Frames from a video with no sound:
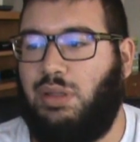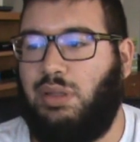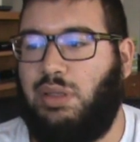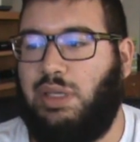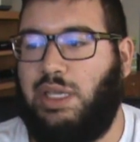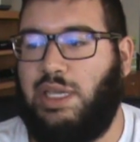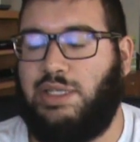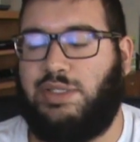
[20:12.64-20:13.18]

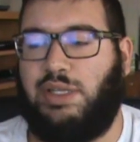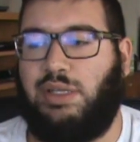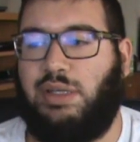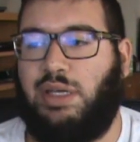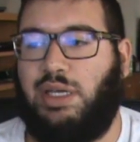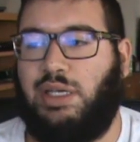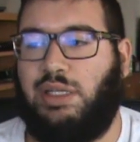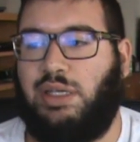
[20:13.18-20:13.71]
he isn't
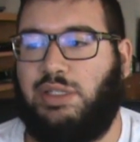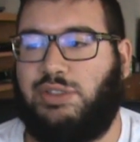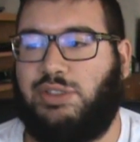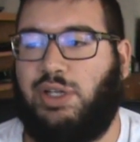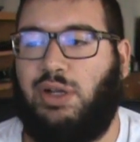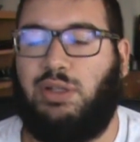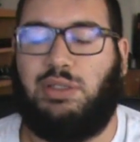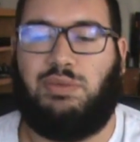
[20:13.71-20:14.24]
a
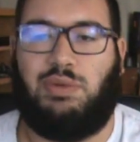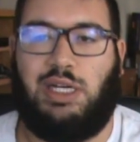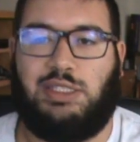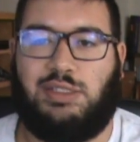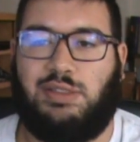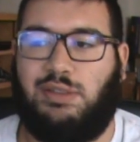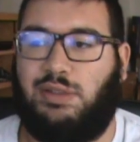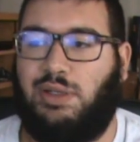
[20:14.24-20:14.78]
solid
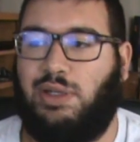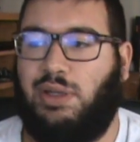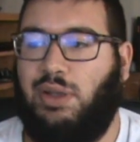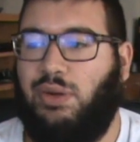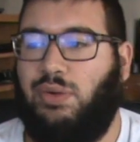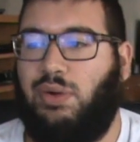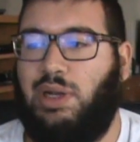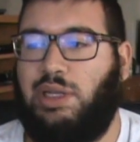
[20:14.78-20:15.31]
wrestler
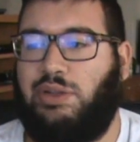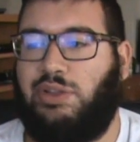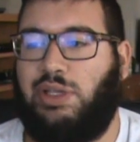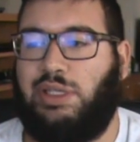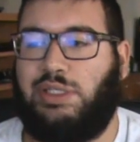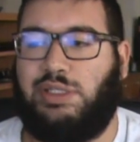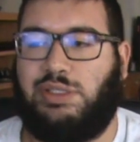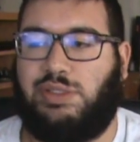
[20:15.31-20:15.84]
or anything.
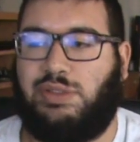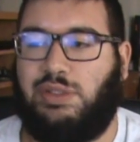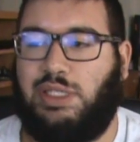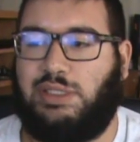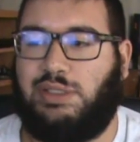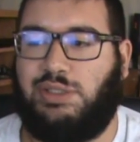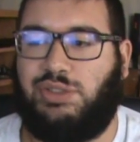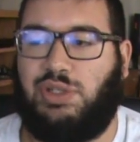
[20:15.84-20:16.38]
He just
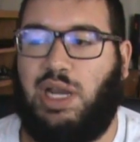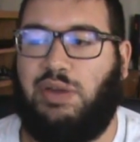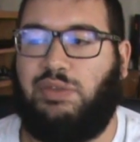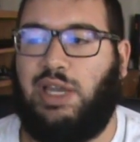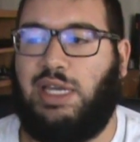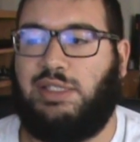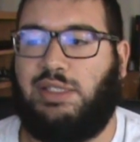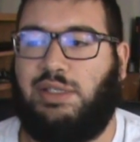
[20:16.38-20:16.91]
likes to drive
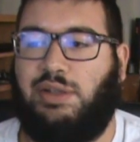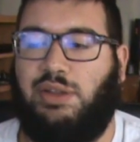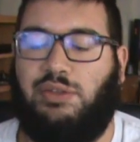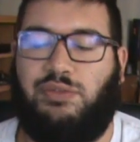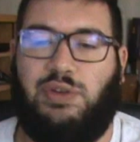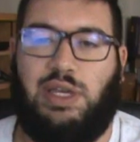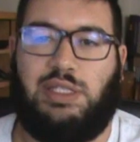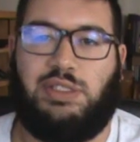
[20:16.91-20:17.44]
guys into the
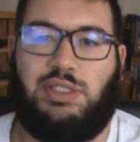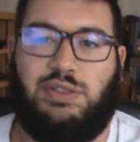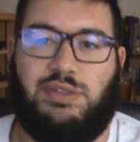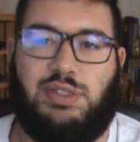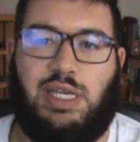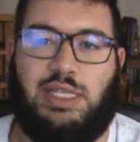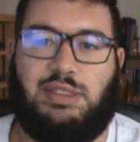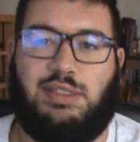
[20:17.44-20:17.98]
fence, use
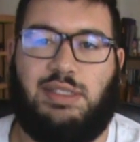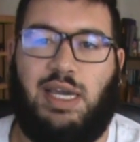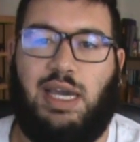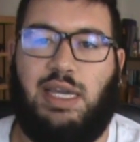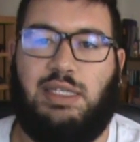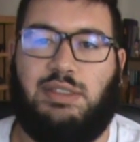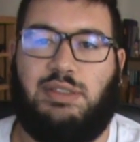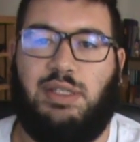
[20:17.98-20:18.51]
that
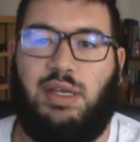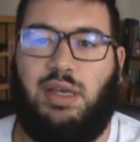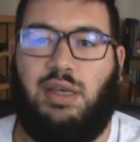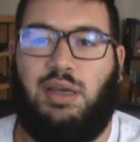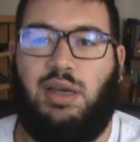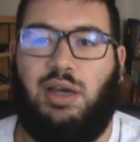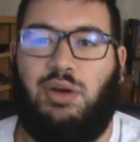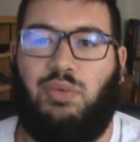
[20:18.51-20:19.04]
size,
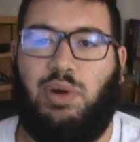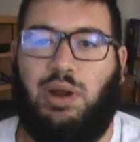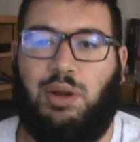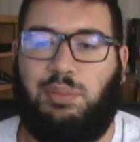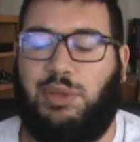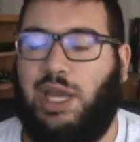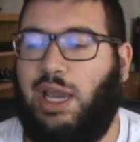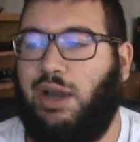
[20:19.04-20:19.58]
wear
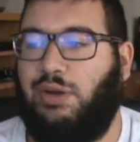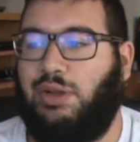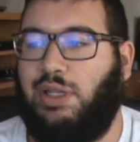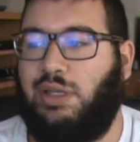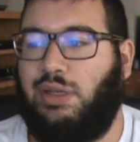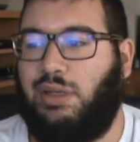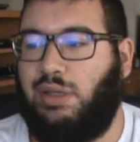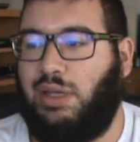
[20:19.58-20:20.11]
him down,
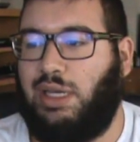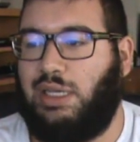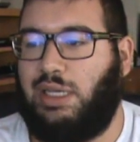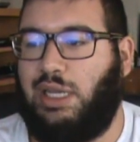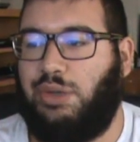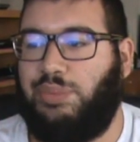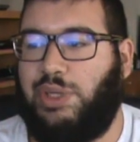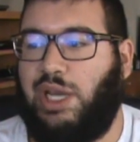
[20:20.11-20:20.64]
and
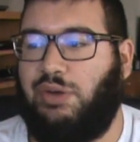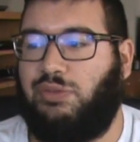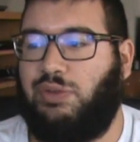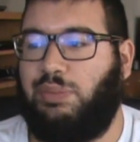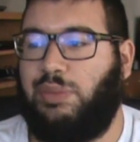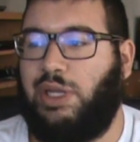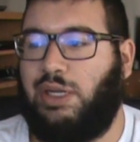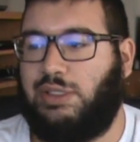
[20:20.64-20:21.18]
get him down
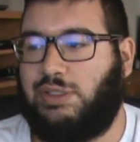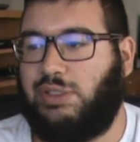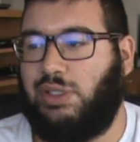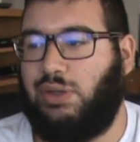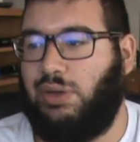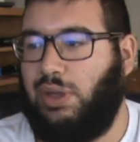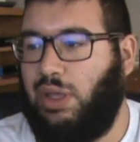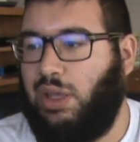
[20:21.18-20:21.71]
from there.
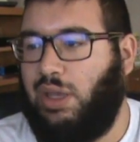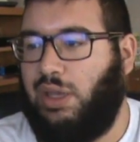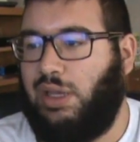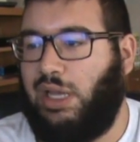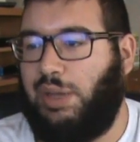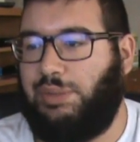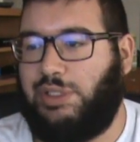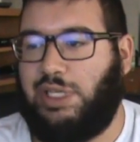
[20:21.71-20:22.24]
So
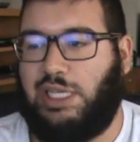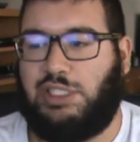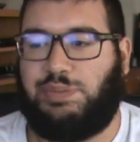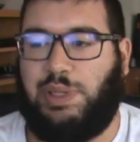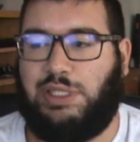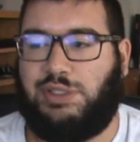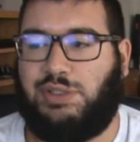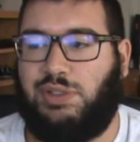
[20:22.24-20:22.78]
I'm going to take
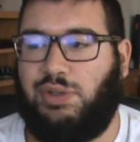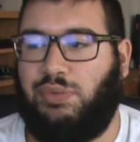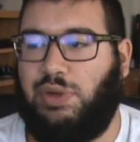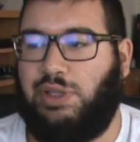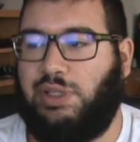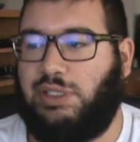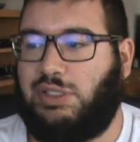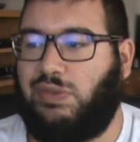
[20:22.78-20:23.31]
Spencer to
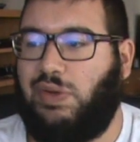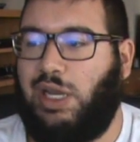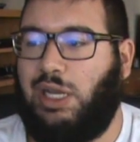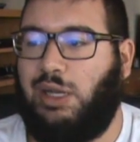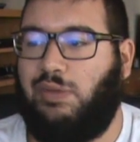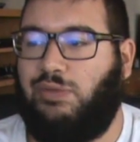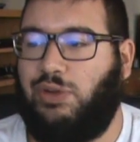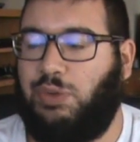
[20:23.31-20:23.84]
win this fight.
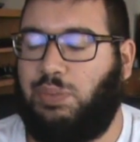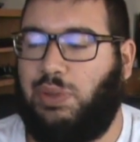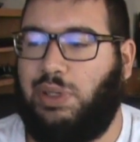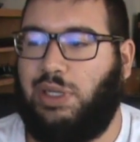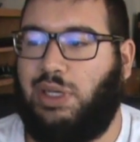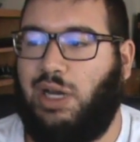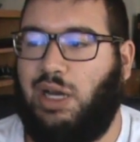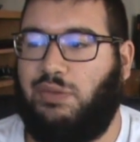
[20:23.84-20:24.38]
I feel
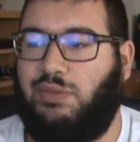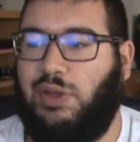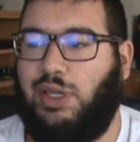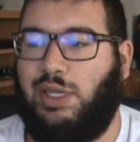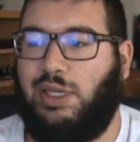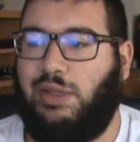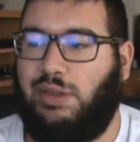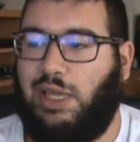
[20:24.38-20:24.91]
pretty
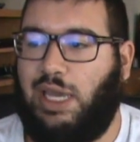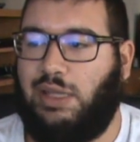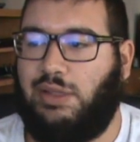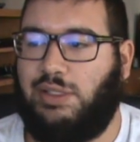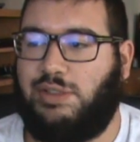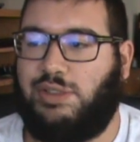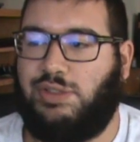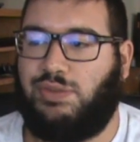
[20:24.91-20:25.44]
confident in that.
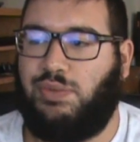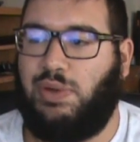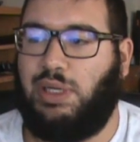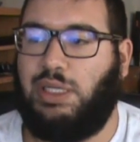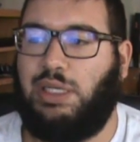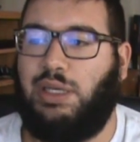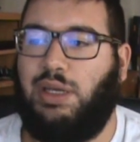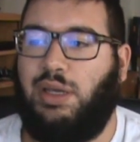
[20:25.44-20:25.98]
This is
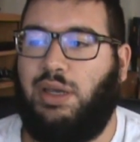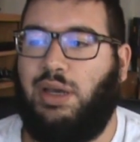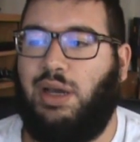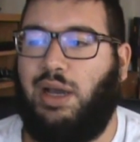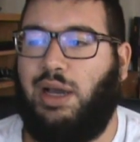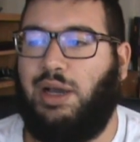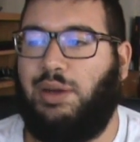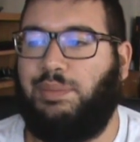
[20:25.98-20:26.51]
one,
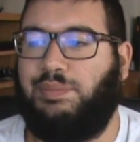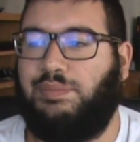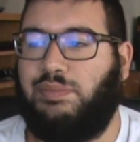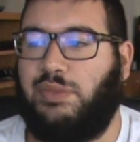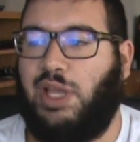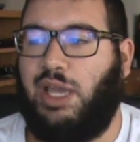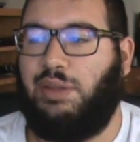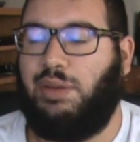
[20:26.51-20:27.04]

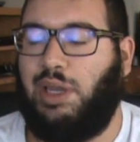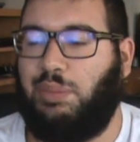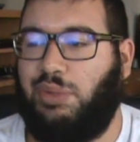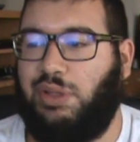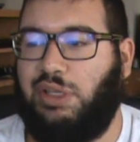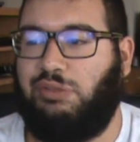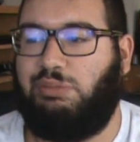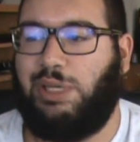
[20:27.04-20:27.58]
I
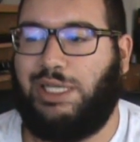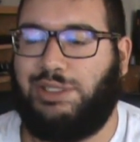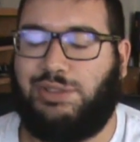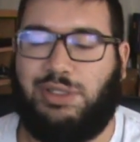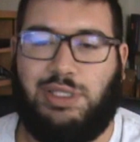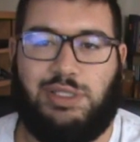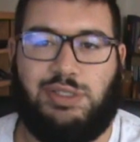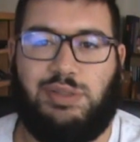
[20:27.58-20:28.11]
believe
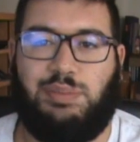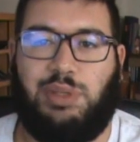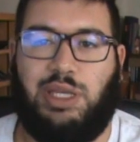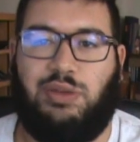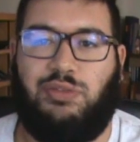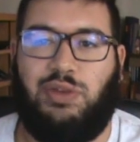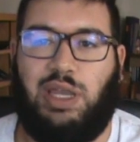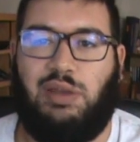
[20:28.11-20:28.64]
Pendred is a
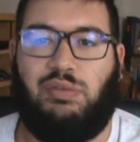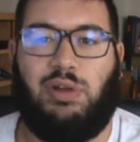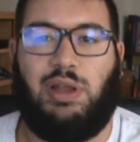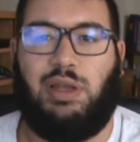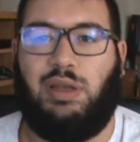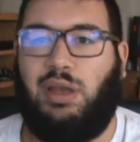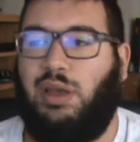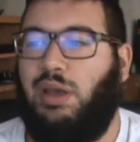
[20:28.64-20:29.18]
big
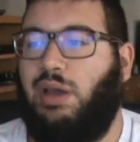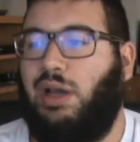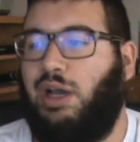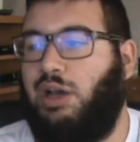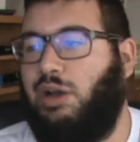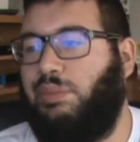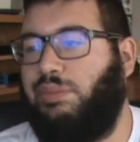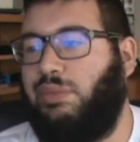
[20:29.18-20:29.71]
favorite.
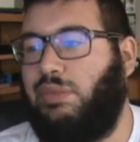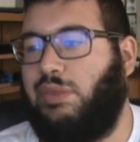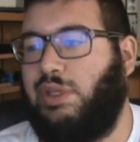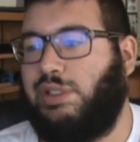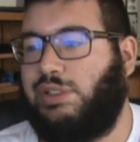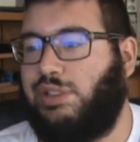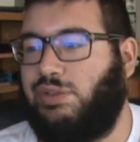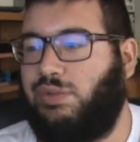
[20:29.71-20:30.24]

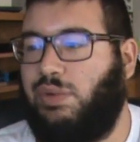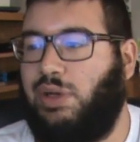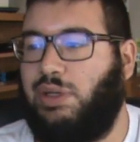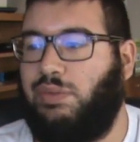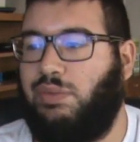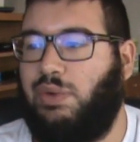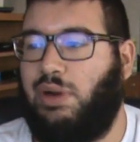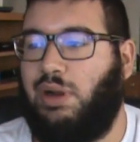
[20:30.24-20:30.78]
This is
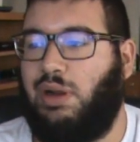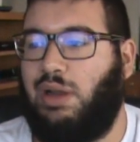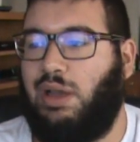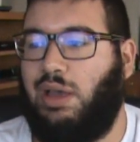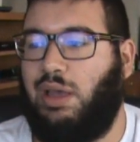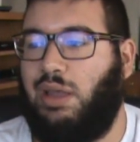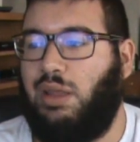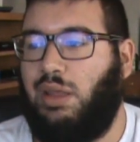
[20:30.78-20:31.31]
one where,
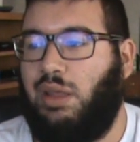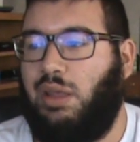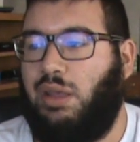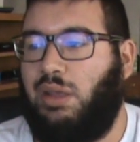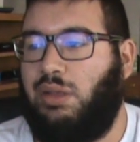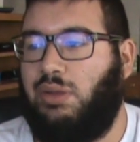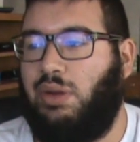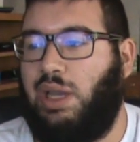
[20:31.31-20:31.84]

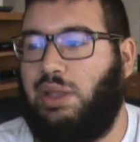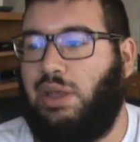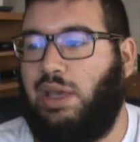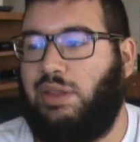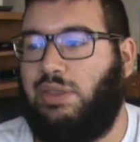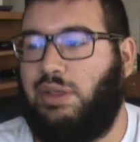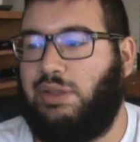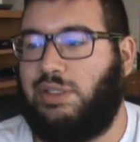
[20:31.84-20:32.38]

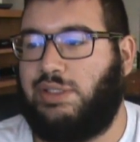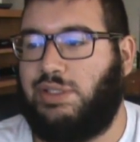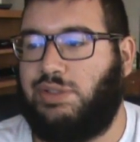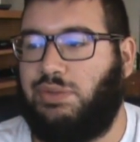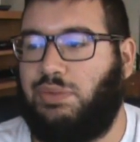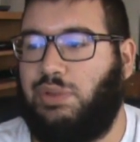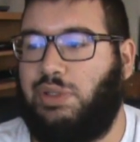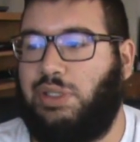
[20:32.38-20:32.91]
I think this is
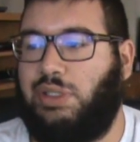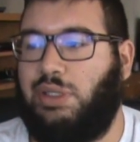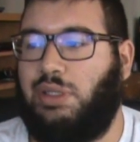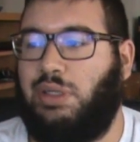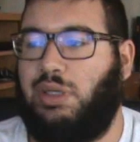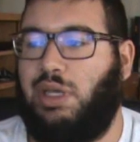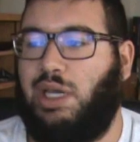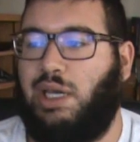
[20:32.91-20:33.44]
a really
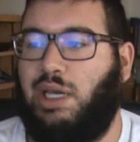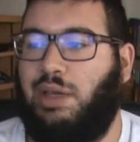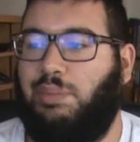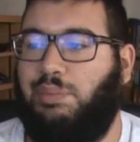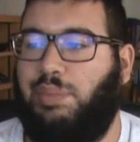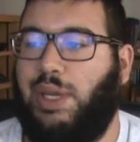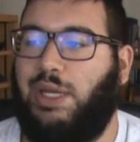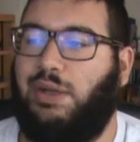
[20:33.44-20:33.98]
good
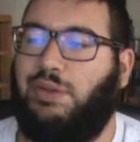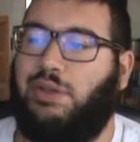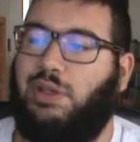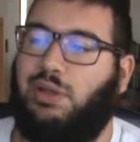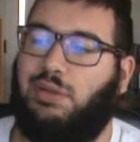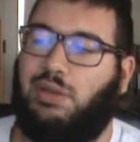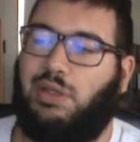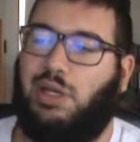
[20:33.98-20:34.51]
bet on the
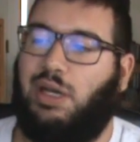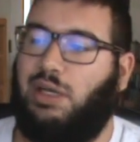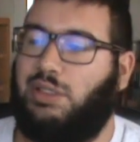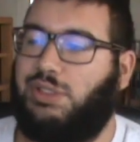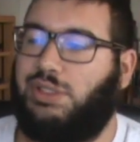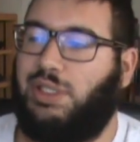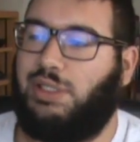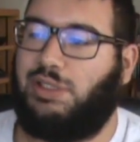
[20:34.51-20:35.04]
underdog,
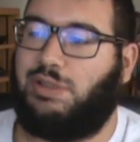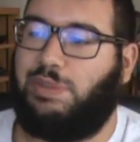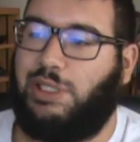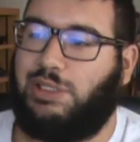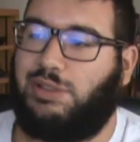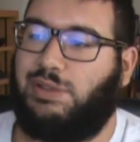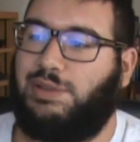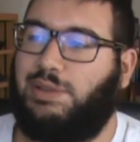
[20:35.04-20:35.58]
Sean
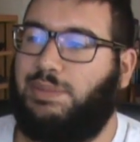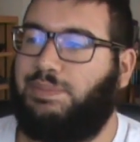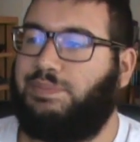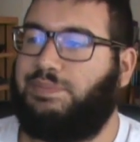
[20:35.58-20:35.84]
Spencer.